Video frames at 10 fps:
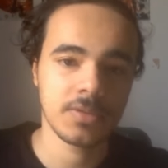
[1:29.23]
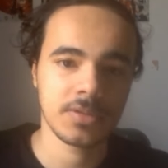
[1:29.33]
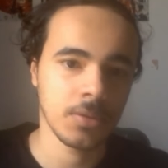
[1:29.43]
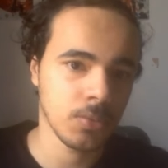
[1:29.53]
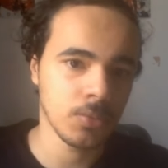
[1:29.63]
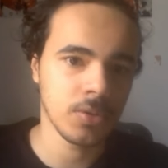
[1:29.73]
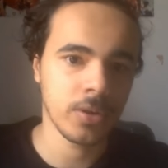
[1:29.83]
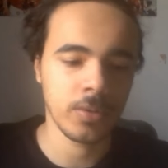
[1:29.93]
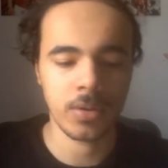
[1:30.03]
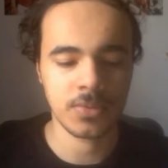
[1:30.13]
so-called
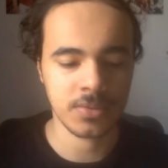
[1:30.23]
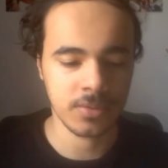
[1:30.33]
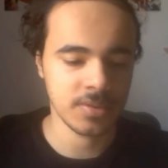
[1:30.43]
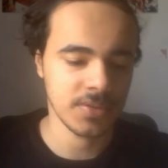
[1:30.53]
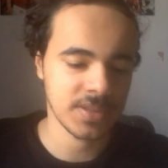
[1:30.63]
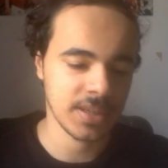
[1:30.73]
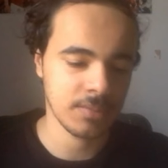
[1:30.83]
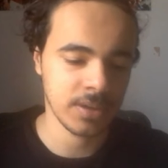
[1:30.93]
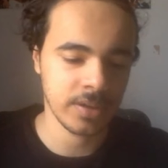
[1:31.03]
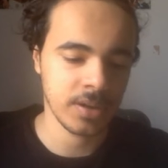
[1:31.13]
known goal scorers of
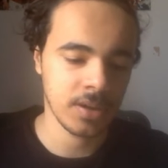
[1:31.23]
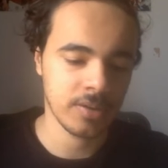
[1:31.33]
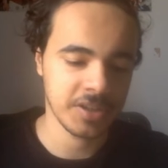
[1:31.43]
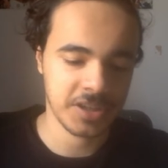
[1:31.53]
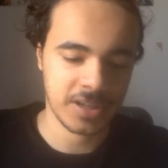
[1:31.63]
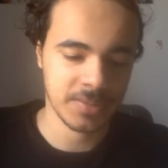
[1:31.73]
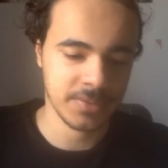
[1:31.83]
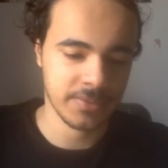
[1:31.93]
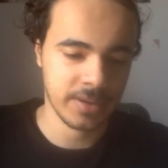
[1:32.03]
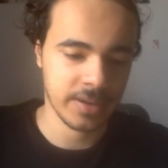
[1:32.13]
Sam Kerr, Lauren James,
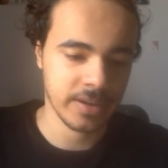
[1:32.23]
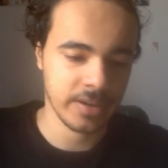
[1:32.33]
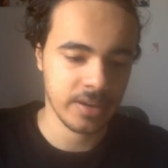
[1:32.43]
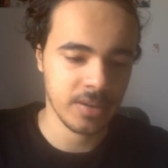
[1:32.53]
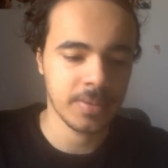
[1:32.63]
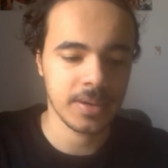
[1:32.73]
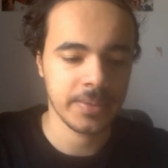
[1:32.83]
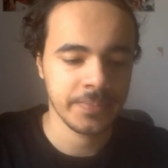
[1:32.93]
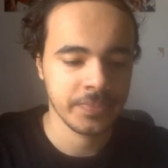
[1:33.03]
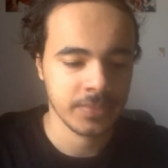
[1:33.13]
Frank Kirby
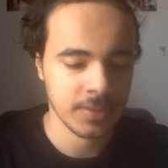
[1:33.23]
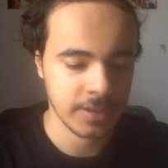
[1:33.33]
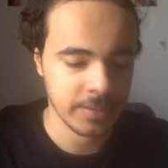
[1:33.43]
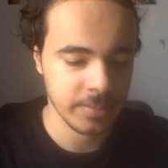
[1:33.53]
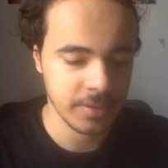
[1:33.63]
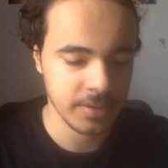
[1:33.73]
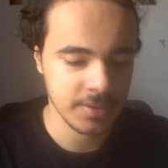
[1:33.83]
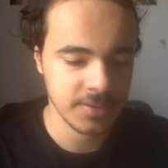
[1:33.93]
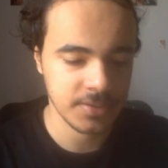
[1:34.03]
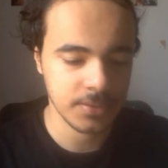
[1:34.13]
can be on the
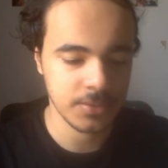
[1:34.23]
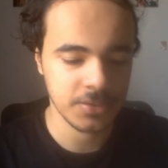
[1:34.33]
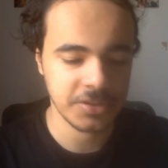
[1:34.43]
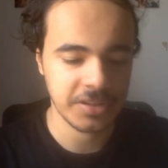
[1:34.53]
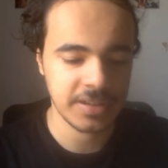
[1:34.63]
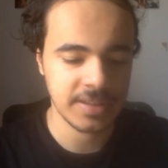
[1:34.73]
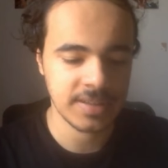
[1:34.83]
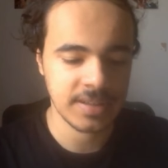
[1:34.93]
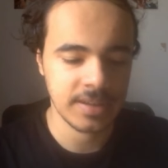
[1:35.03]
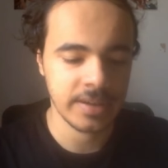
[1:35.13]
score
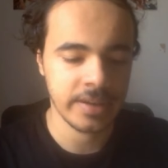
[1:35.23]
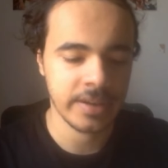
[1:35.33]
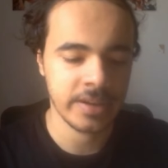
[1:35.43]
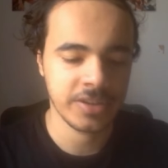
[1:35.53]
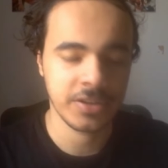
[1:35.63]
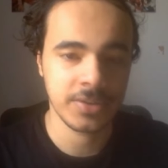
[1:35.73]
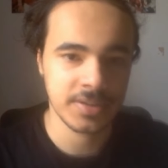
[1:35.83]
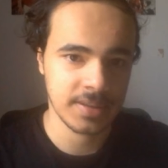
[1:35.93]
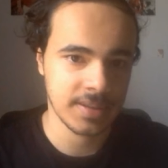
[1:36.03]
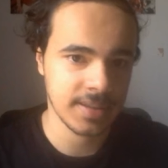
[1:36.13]
sheet,
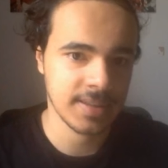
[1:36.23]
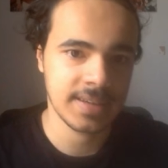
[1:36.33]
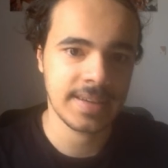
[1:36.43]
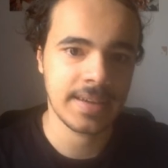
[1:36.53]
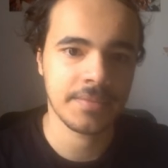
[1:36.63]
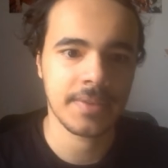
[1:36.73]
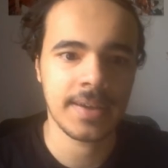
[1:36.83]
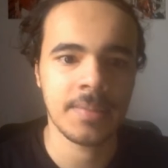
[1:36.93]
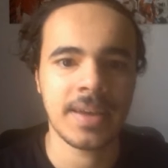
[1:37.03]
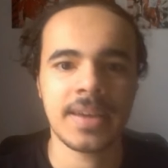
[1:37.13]
shows that the depth
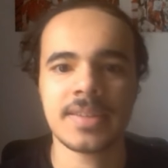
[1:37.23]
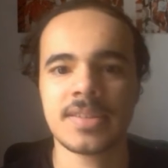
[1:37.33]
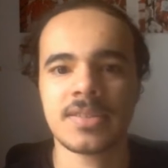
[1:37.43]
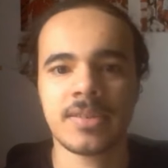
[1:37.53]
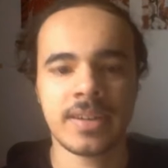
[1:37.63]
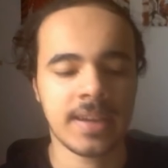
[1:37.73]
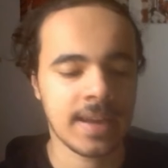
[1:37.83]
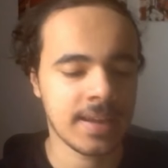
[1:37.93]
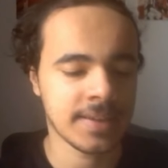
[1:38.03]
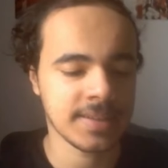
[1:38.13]
that Emma Hayes' side
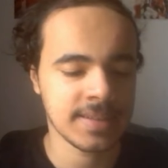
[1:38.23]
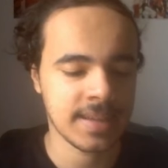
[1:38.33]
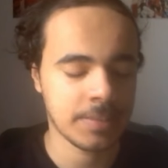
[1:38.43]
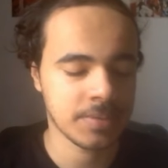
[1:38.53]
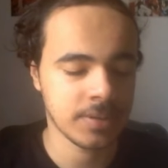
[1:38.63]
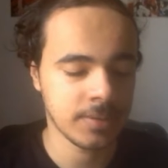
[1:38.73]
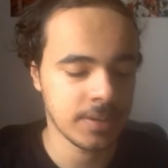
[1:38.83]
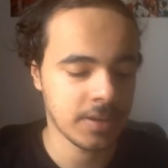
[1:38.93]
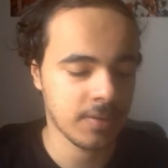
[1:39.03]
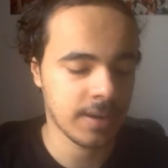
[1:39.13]
has is
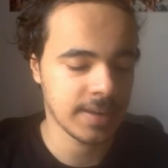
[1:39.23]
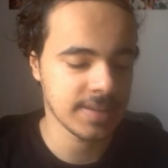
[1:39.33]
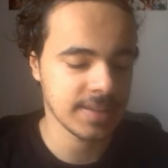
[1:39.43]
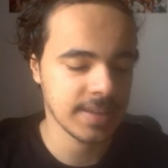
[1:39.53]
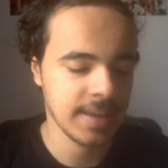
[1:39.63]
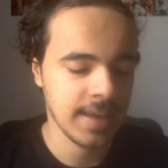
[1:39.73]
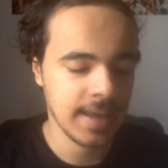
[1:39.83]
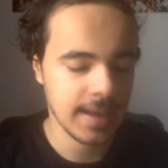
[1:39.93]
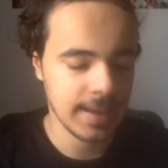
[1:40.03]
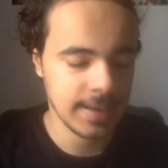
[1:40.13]
absolutely crazy,
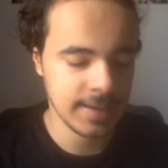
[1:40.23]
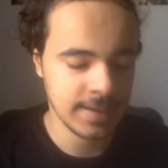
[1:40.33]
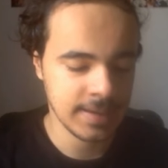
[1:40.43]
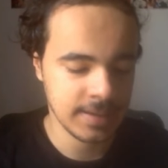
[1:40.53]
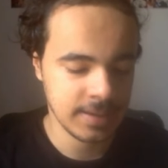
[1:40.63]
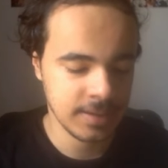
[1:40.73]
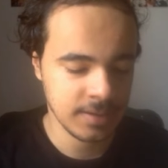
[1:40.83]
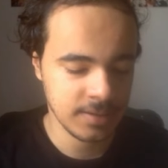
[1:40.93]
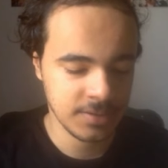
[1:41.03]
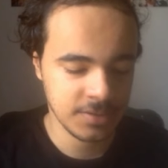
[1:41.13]
and
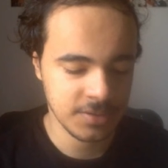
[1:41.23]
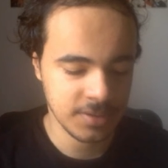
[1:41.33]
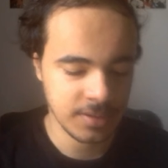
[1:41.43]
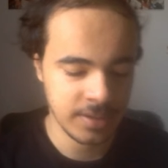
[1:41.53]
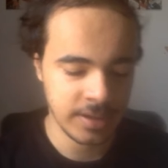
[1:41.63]
it's just